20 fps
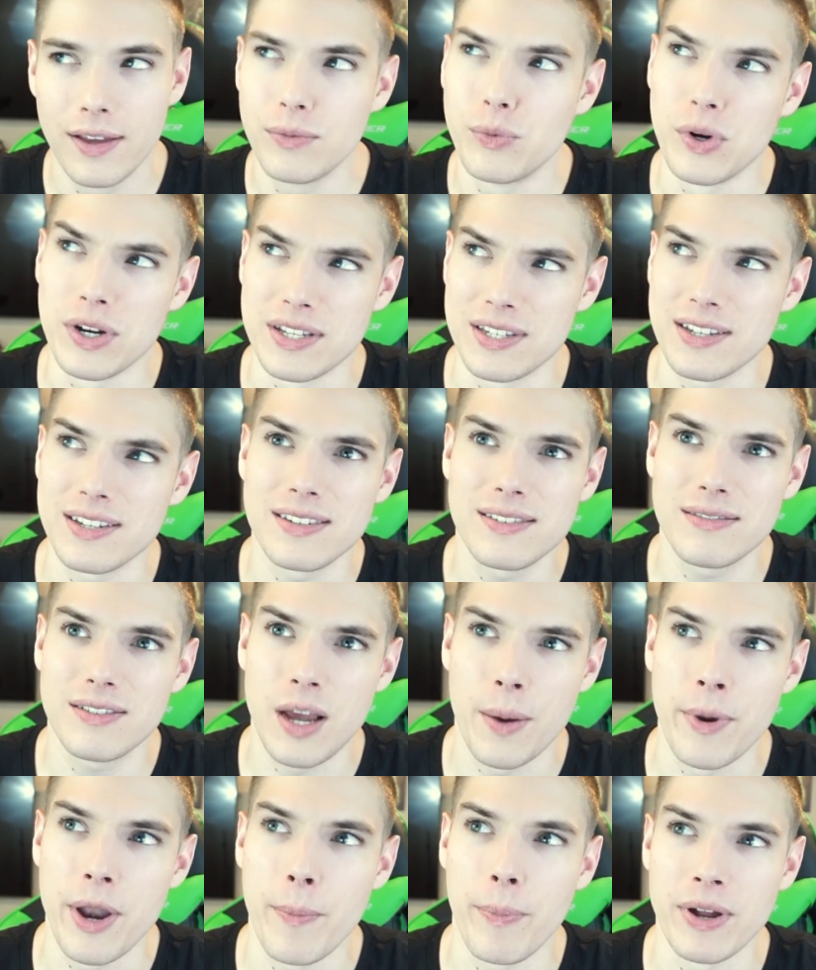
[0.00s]
what is it,
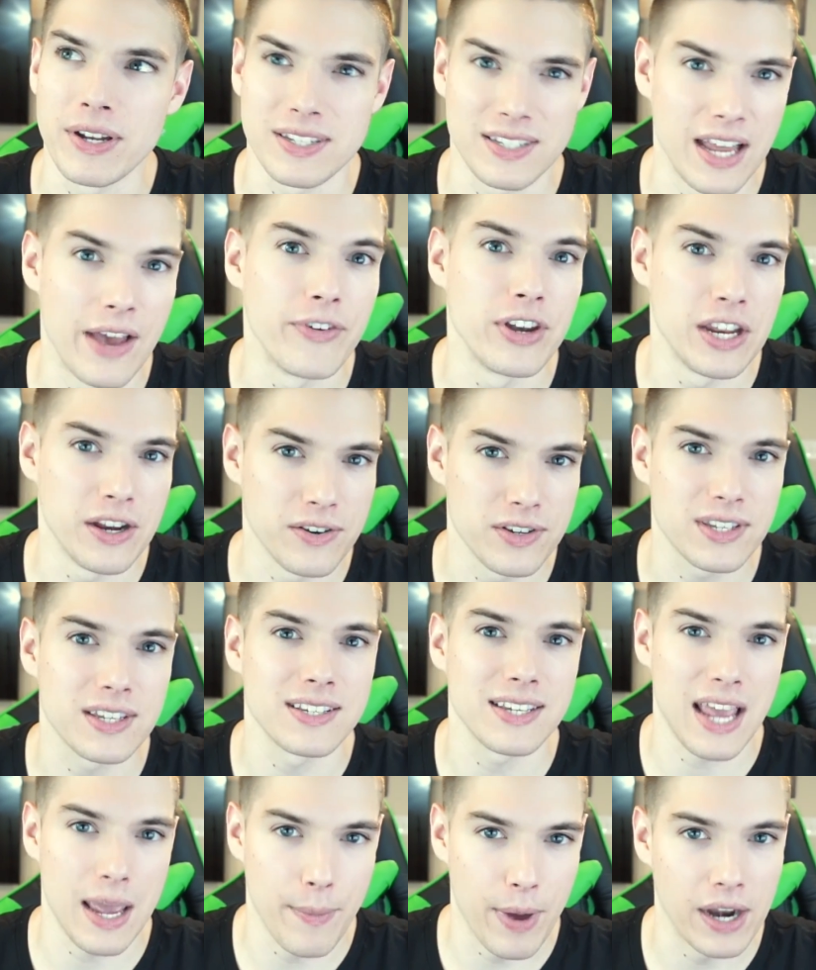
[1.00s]
coming up on 7 years,
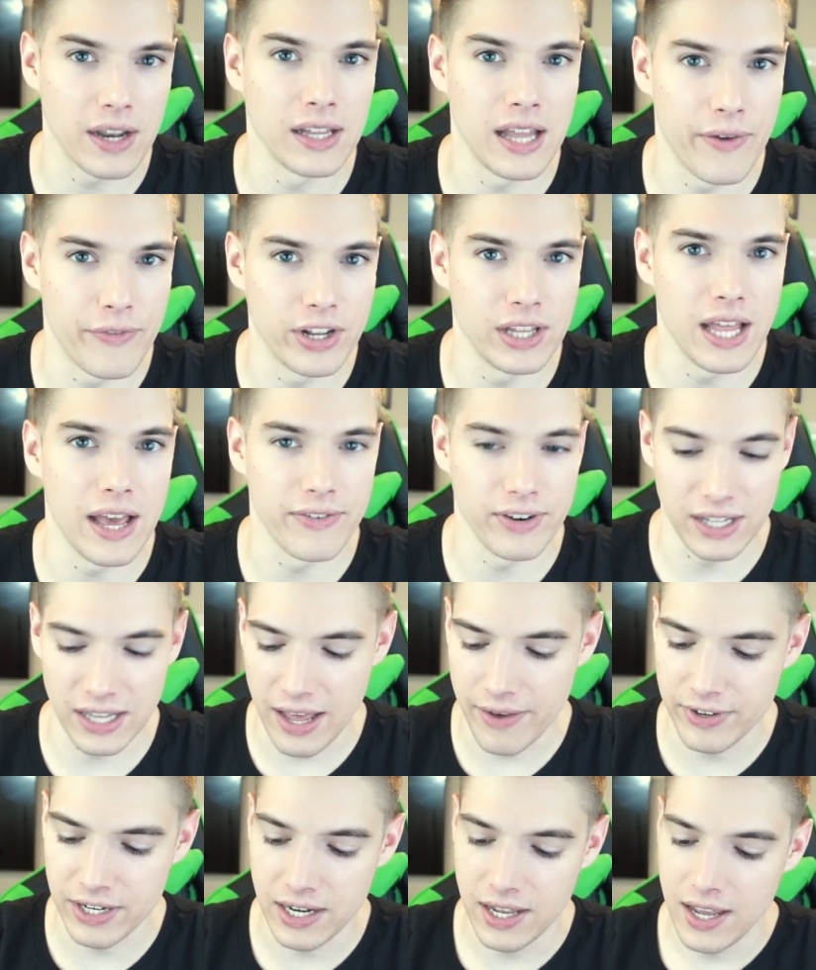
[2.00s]
because it came out
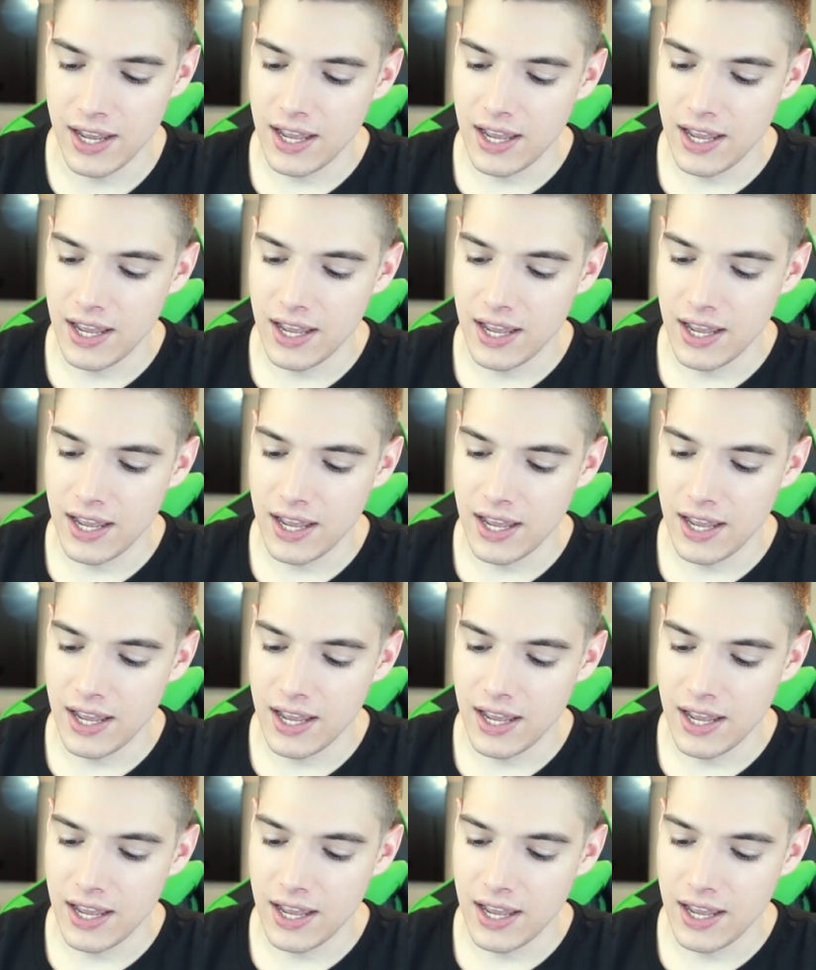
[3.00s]
11/11/11,